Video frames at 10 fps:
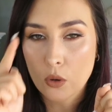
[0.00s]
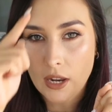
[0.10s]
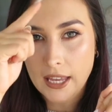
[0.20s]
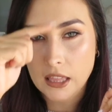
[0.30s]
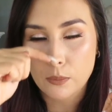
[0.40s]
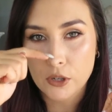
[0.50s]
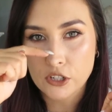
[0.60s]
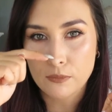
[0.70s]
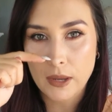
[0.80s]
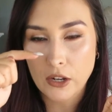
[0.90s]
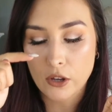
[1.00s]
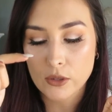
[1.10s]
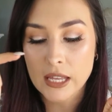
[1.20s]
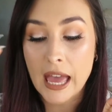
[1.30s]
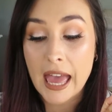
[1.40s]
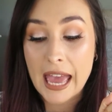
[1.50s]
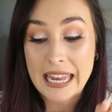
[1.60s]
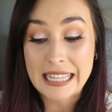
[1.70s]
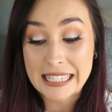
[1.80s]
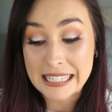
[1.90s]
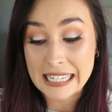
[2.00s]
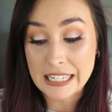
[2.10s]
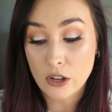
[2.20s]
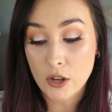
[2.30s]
or like the bridge of my nose, and instead